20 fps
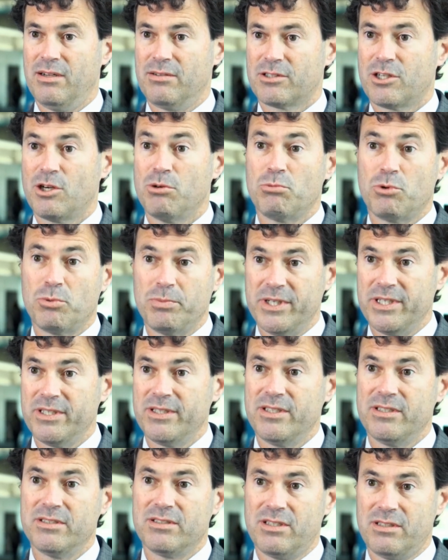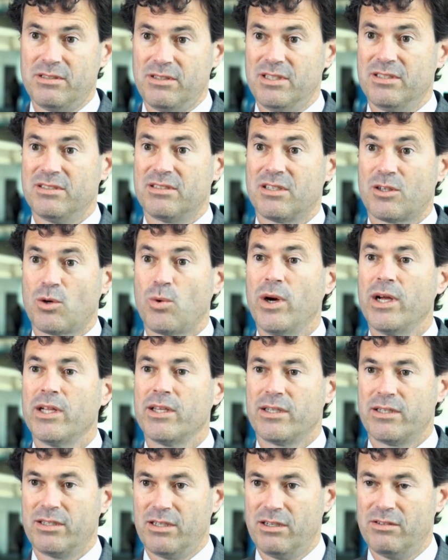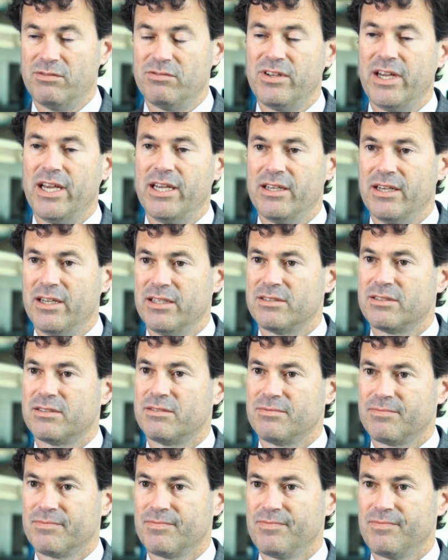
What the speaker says: comorbidities and sequelae of AS.